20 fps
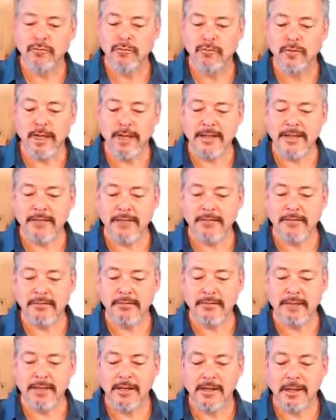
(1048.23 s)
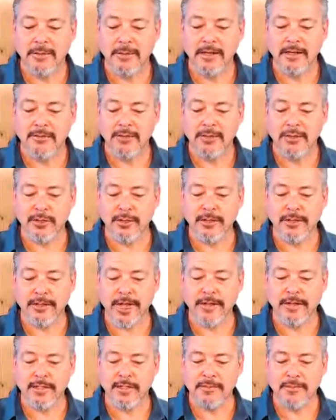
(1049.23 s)
Nice. I'm not sure what
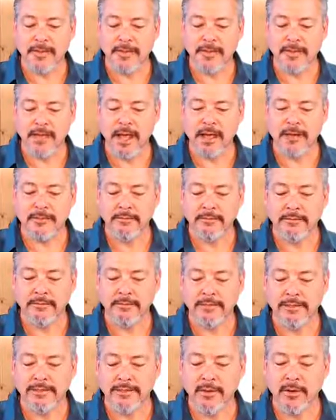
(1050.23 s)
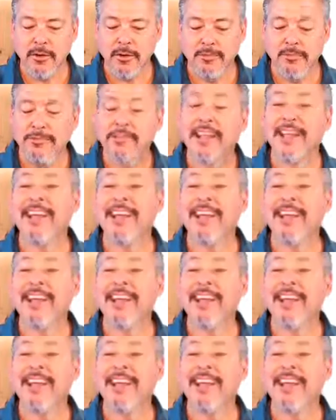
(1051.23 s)
that is, but okay. Cool.